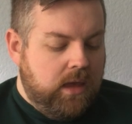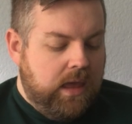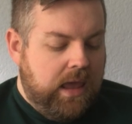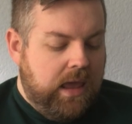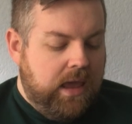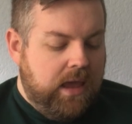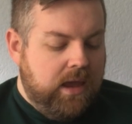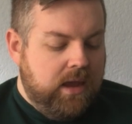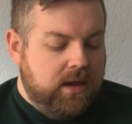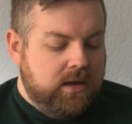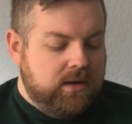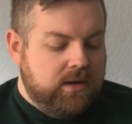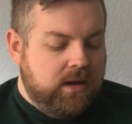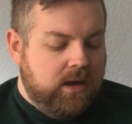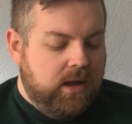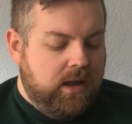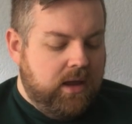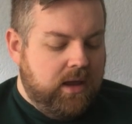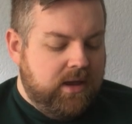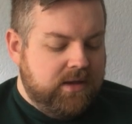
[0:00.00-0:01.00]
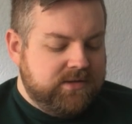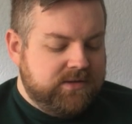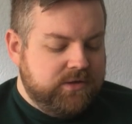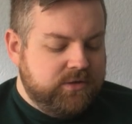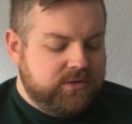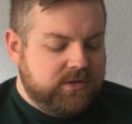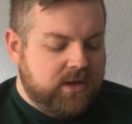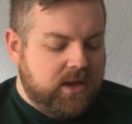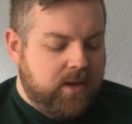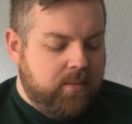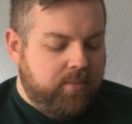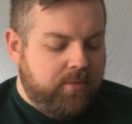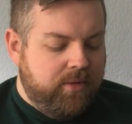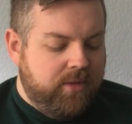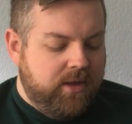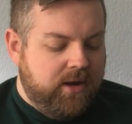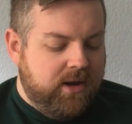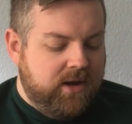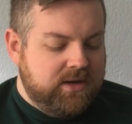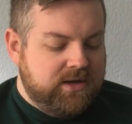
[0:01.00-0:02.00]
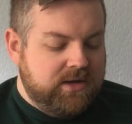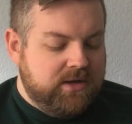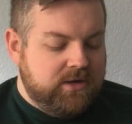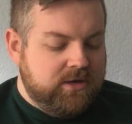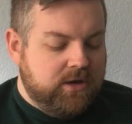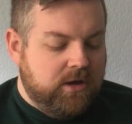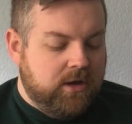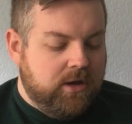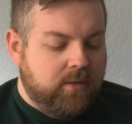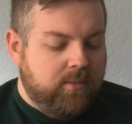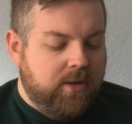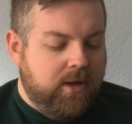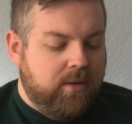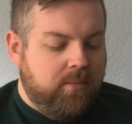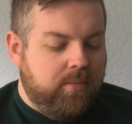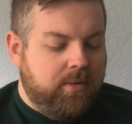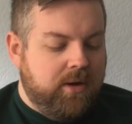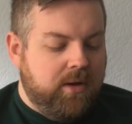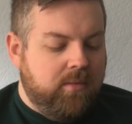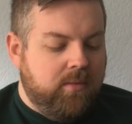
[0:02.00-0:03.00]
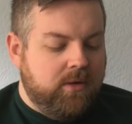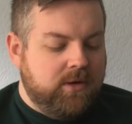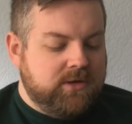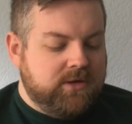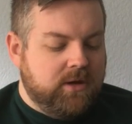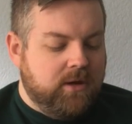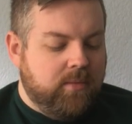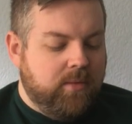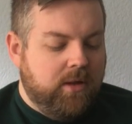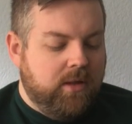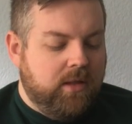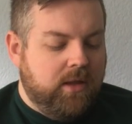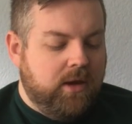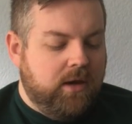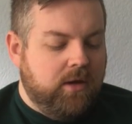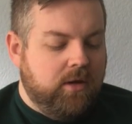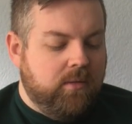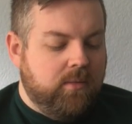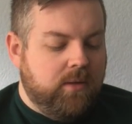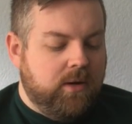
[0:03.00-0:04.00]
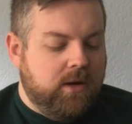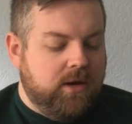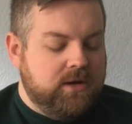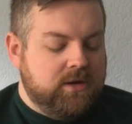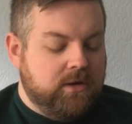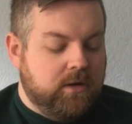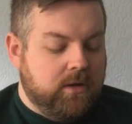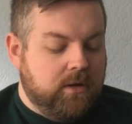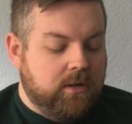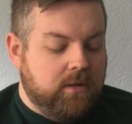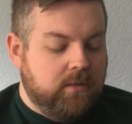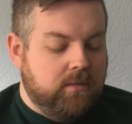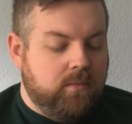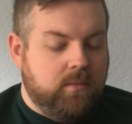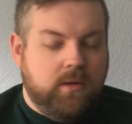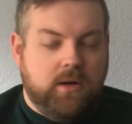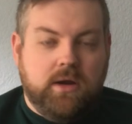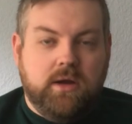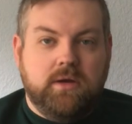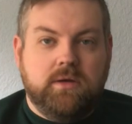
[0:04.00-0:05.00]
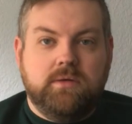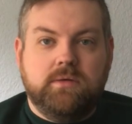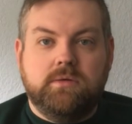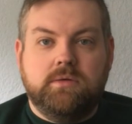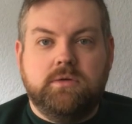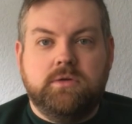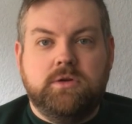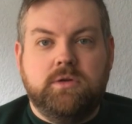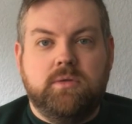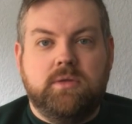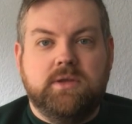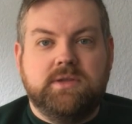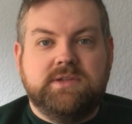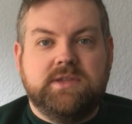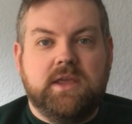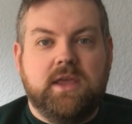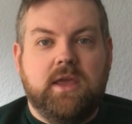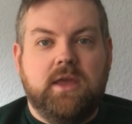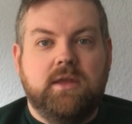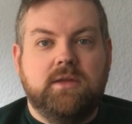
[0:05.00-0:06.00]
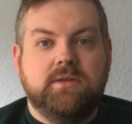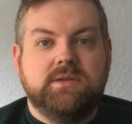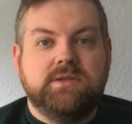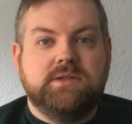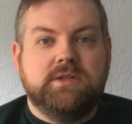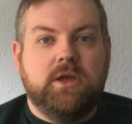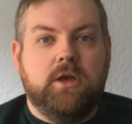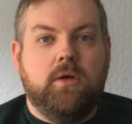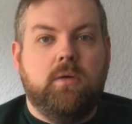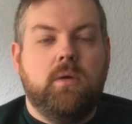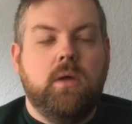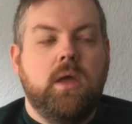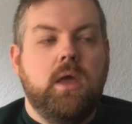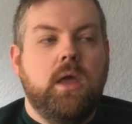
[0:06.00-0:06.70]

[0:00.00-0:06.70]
And I guess there's a couple that I didn't talk about, but I want to talk about later when I do this again. So.